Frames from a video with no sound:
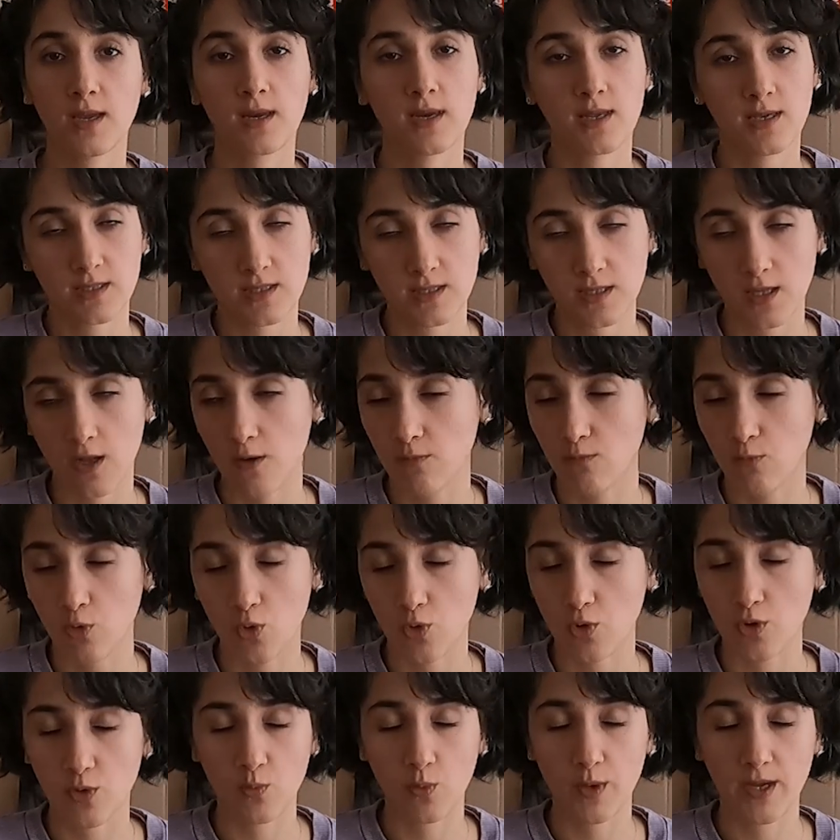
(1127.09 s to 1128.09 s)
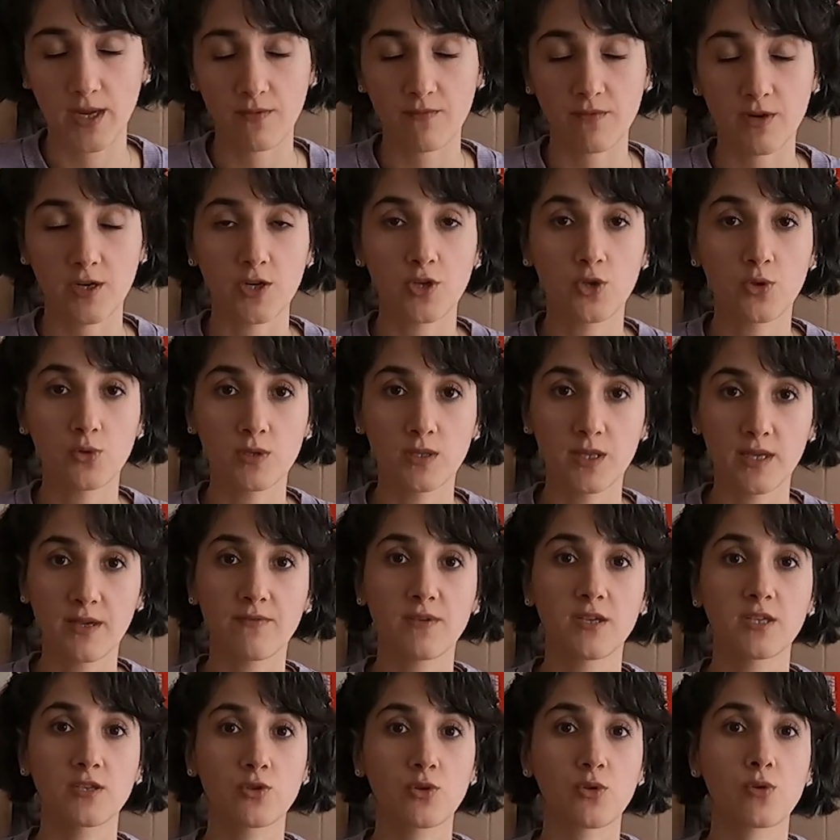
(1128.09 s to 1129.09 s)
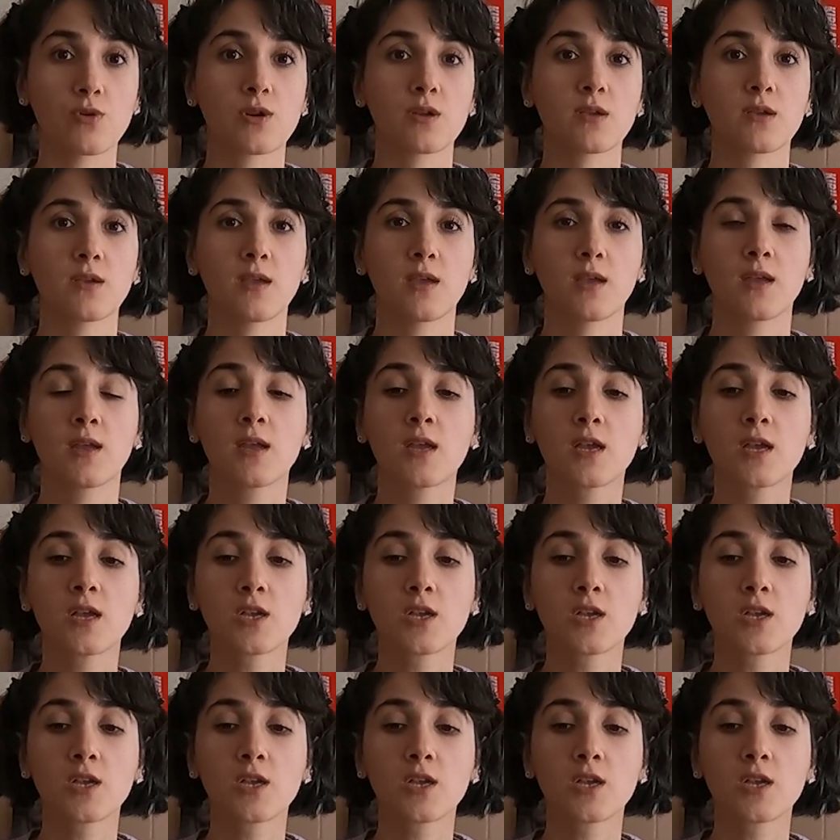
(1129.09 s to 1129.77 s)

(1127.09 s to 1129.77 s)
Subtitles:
in Istanbul, or wherever you live in Turkey.